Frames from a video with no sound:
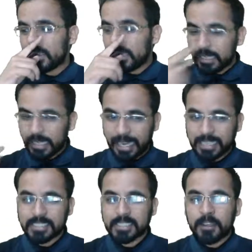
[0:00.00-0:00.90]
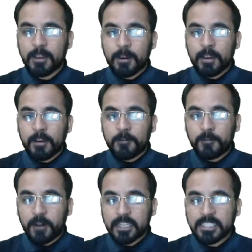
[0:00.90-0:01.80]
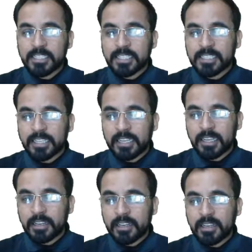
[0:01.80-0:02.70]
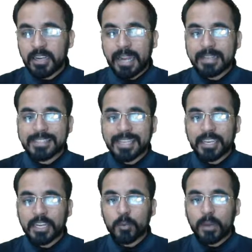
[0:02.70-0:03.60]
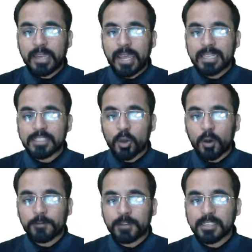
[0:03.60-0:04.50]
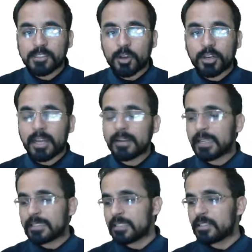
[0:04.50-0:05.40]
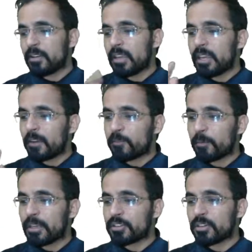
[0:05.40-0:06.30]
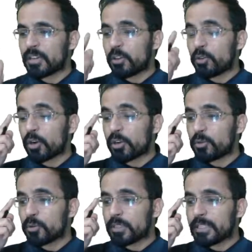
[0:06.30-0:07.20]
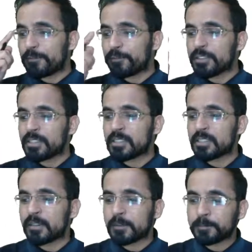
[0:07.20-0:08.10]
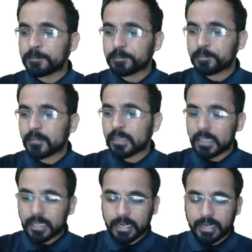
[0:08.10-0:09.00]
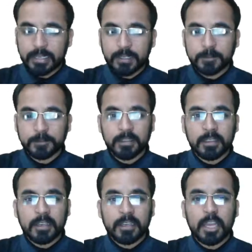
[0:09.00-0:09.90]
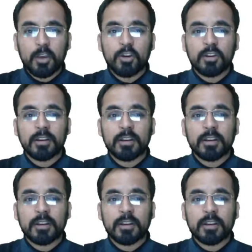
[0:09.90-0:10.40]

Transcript: Yes. First is clearer and second one has obvious or unnecessary information. Now you got to know the difference? Correct. Now